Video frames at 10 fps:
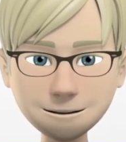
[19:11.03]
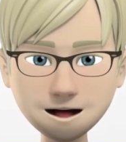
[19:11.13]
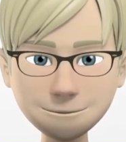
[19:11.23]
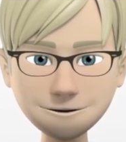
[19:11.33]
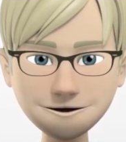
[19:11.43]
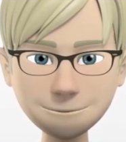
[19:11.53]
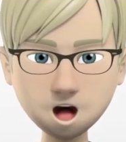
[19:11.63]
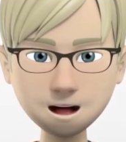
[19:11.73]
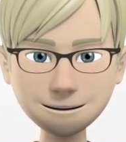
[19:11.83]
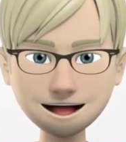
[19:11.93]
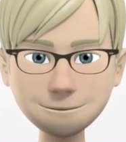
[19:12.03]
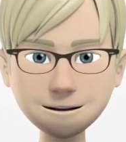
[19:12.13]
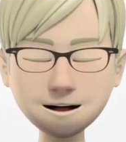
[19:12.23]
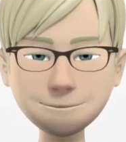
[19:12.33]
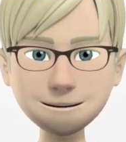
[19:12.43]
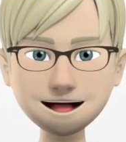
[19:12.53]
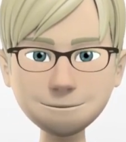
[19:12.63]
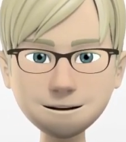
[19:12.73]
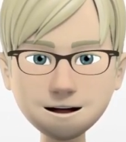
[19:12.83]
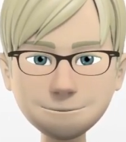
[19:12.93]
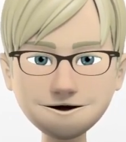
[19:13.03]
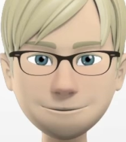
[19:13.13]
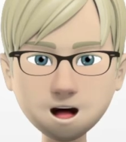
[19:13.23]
we will turn on the generator from the main